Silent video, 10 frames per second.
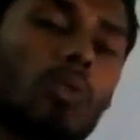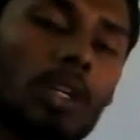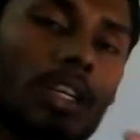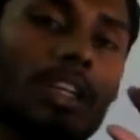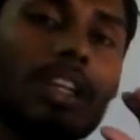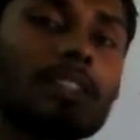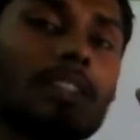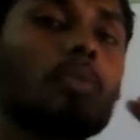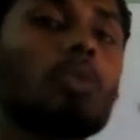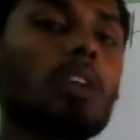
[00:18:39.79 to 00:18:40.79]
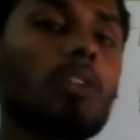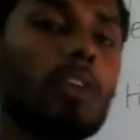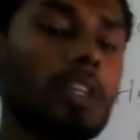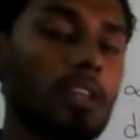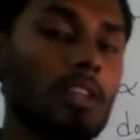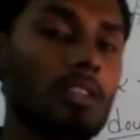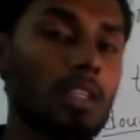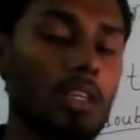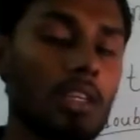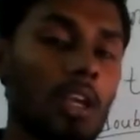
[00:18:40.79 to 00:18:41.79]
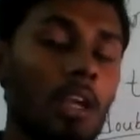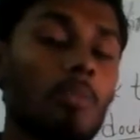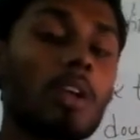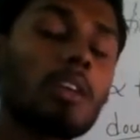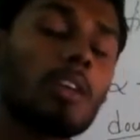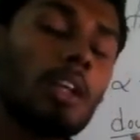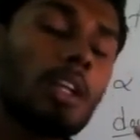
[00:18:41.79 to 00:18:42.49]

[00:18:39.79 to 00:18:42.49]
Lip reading: only less amount of heat energy, but